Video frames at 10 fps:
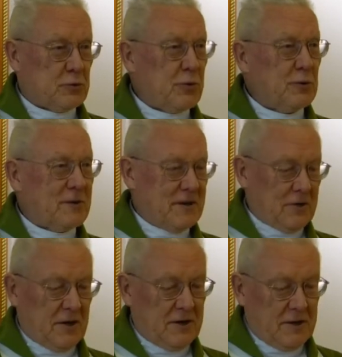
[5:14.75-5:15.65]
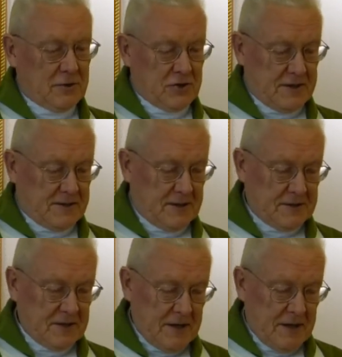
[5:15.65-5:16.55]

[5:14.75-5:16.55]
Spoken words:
truth and justice.